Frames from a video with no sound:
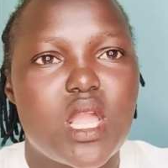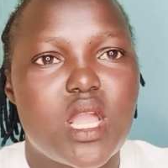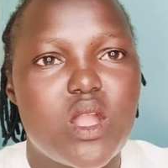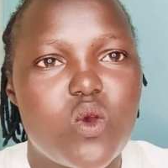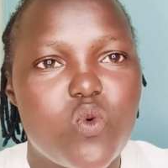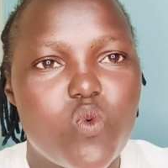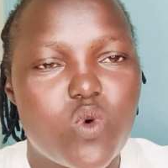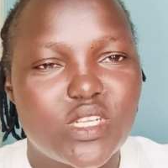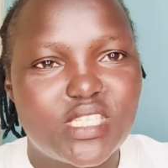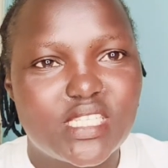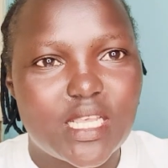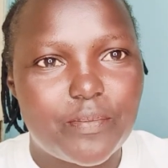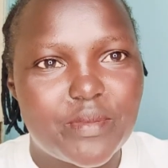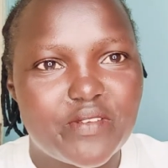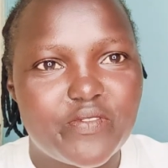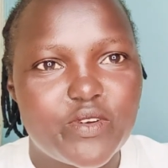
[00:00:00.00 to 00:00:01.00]
What's
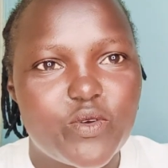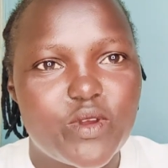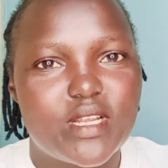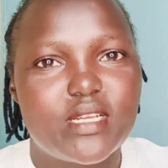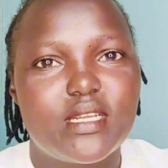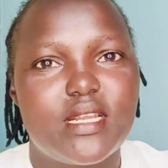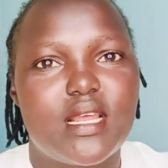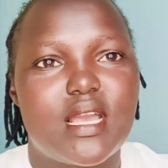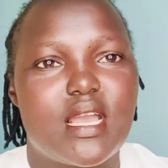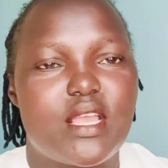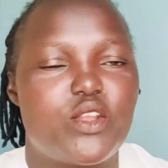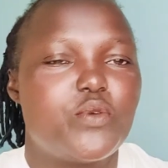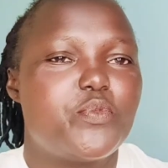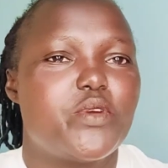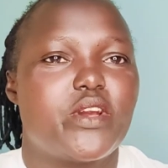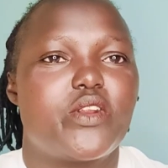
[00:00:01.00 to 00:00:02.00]
up, everyone? I
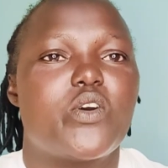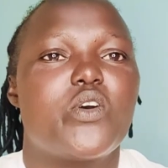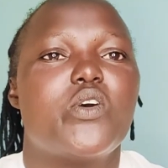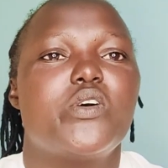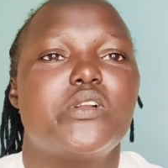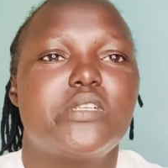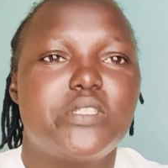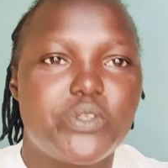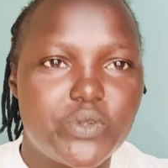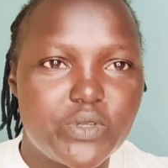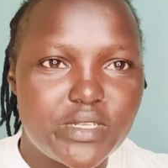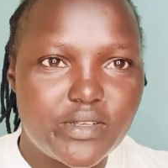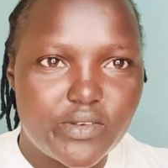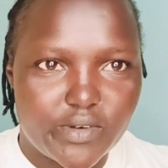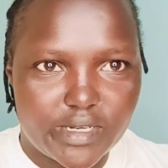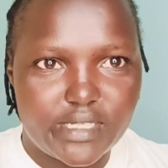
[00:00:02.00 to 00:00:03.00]
hope you are all
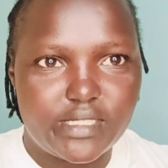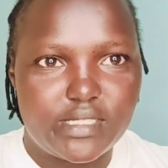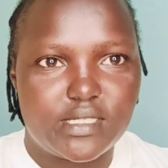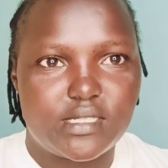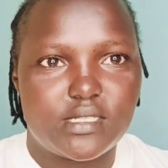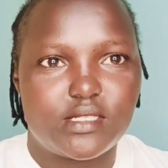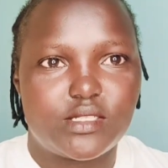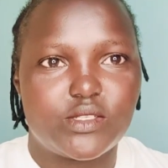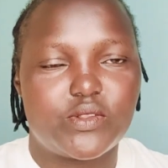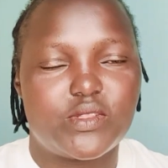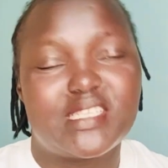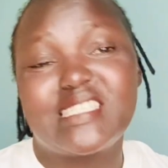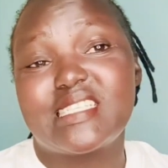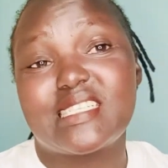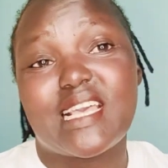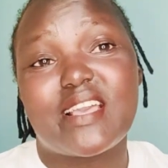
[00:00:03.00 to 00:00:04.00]
doing great. So this
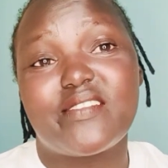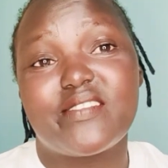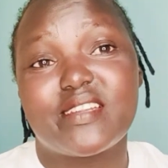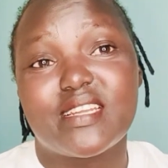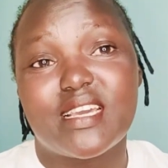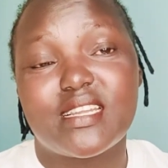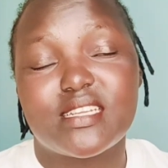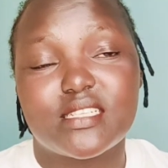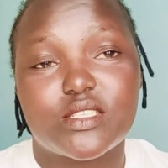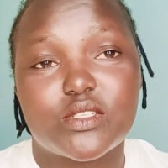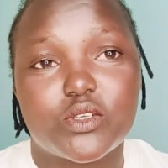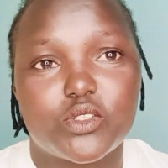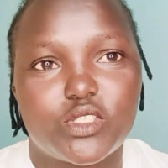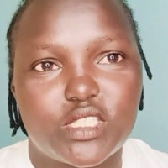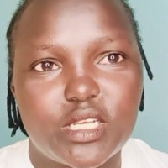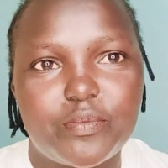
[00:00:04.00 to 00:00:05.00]
is
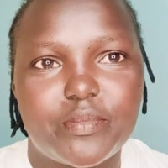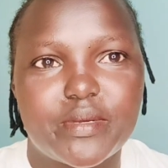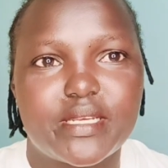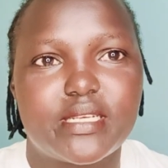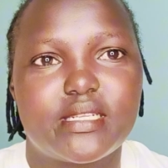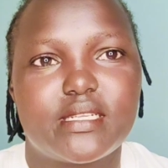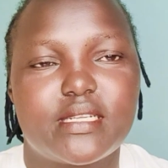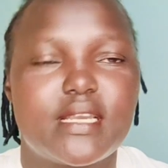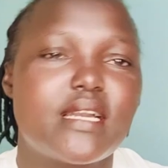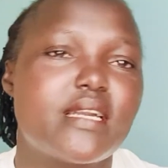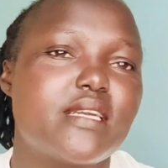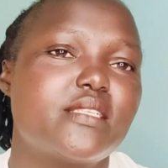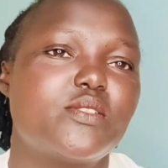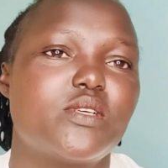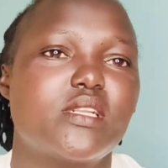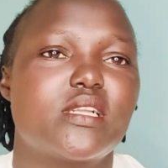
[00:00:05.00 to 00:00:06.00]
Irene_Jep, and
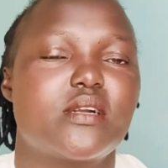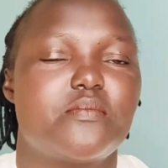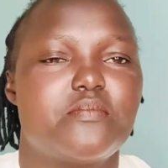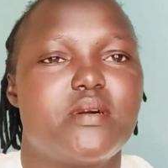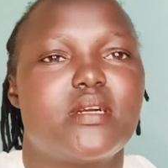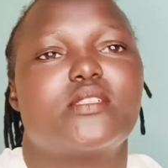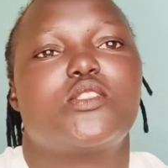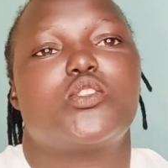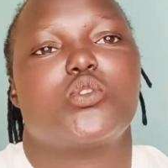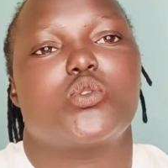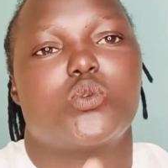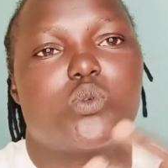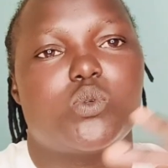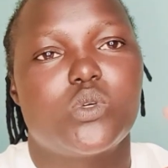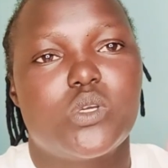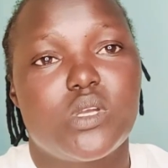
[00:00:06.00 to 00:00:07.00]
guys, welcome back
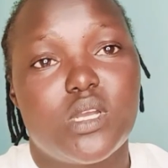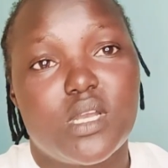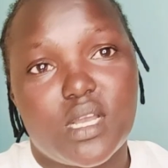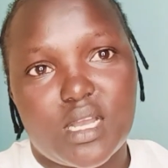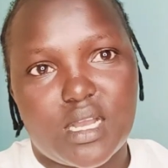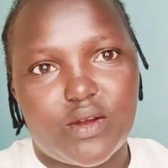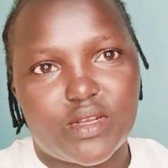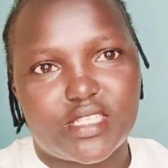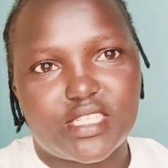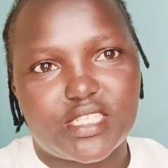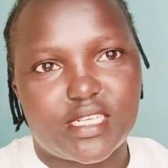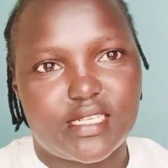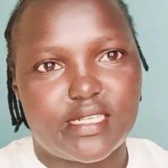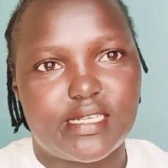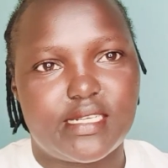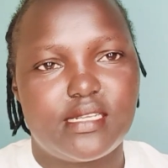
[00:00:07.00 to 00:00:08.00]
to our
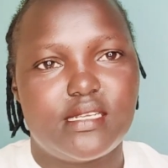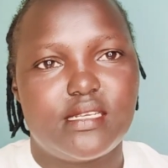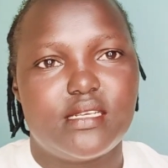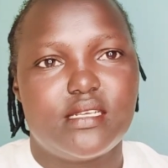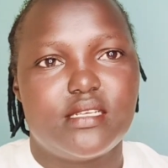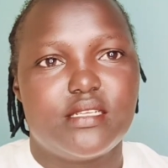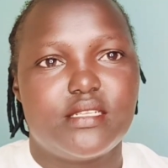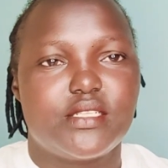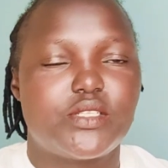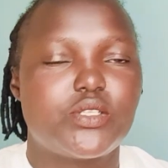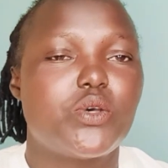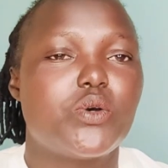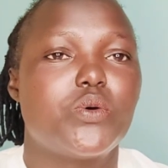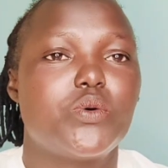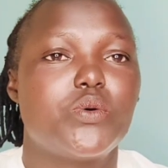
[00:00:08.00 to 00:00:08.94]
channel. So,